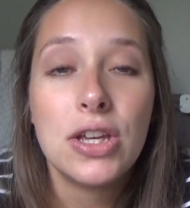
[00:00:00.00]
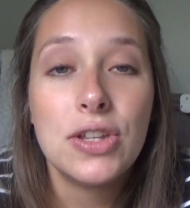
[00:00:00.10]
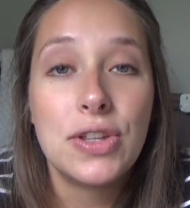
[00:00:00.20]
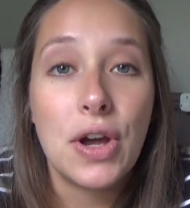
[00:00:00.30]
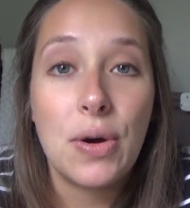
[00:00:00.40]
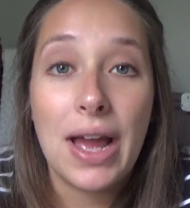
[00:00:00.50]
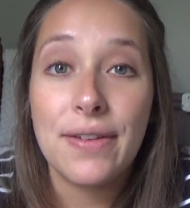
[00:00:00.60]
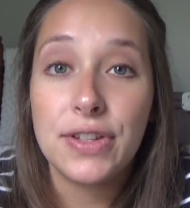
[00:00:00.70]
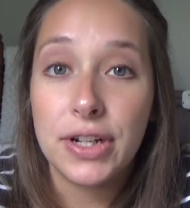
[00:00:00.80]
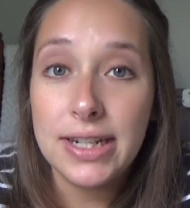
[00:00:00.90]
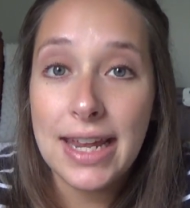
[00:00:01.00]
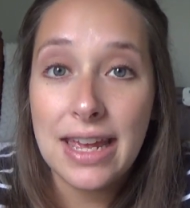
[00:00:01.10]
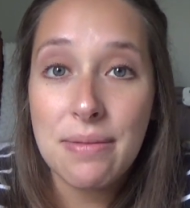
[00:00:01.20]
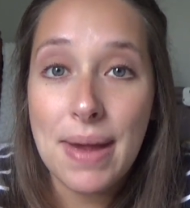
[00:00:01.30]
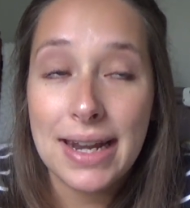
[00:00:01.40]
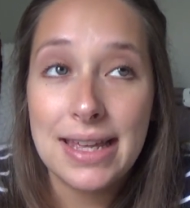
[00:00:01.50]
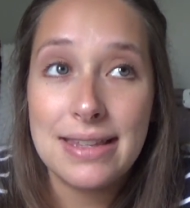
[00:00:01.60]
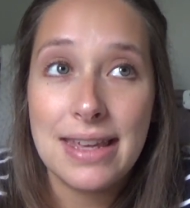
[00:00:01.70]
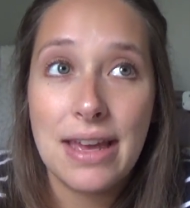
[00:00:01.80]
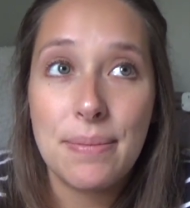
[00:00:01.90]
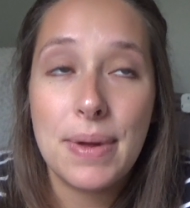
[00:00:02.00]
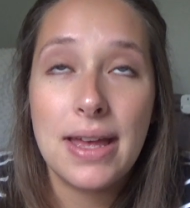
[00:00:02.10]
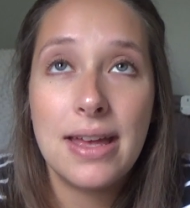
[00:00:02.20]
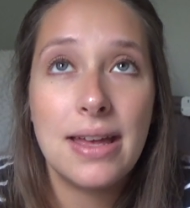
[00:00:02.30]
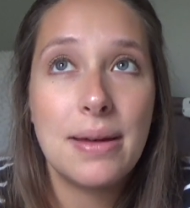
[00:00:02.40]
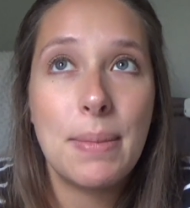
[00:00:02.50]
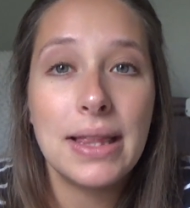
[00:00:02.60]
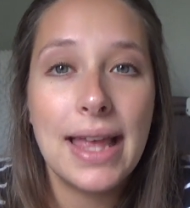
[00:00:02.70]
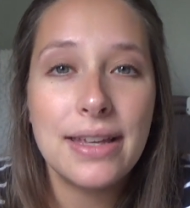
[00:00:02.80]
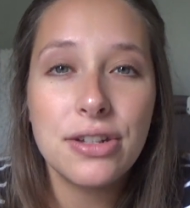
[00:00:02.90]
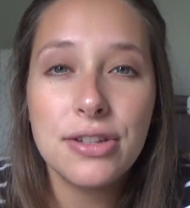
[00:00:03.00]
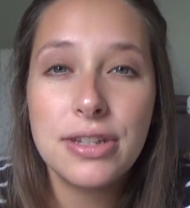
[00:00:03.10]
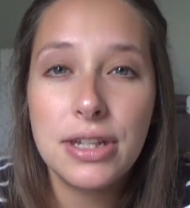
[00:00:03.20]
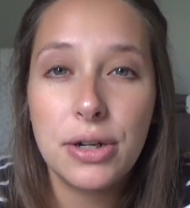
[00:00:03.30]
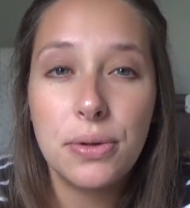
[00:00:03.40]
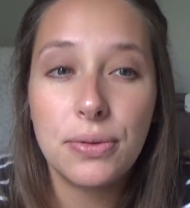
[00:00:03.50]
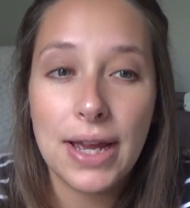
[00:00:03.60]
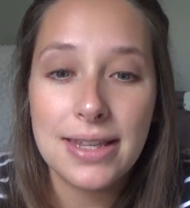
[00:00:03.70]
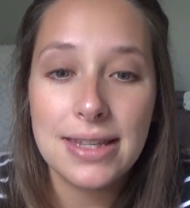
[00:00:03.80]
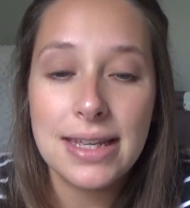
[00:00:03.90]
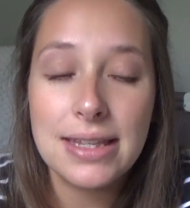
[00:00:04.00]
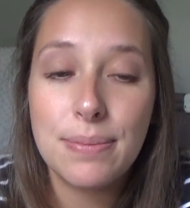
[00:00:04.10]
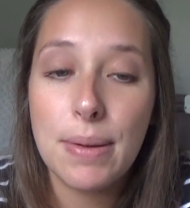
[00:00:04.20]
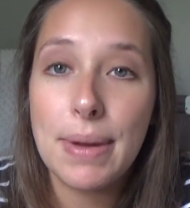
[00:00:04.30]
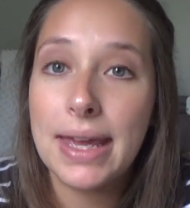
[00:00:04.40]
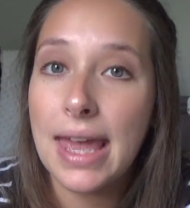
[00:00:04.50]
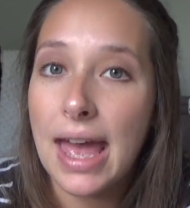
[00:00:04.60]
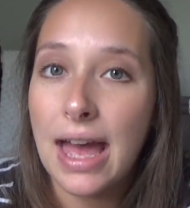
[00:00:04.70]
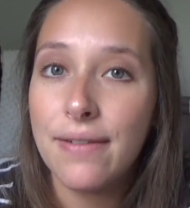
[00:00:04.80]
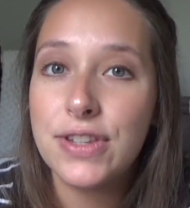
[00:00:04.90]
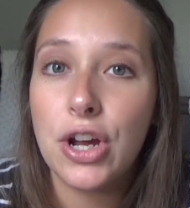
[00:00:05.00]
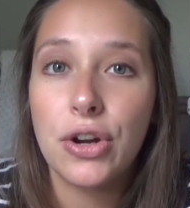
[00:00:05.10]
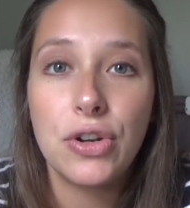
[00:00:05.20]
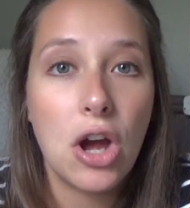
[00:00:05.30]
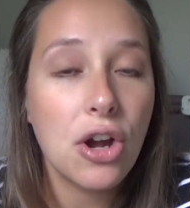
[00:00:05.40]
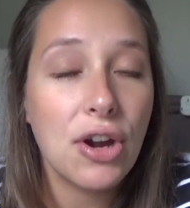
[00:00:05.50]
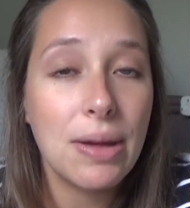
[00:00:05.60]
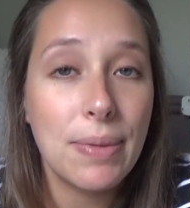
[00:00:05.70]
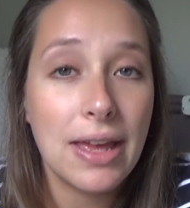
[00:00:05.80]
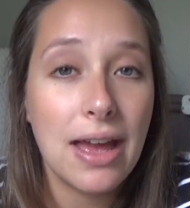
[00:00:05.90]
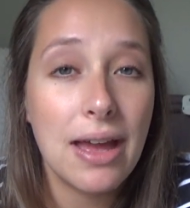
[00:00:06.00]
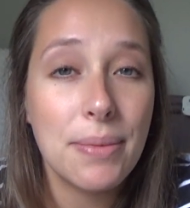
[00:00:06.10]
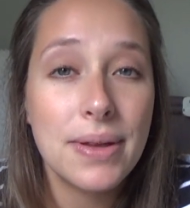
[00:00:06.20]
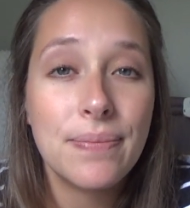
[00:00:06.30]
So I have started taking magnesium. My legs are still restless, but my calves are not cramping up.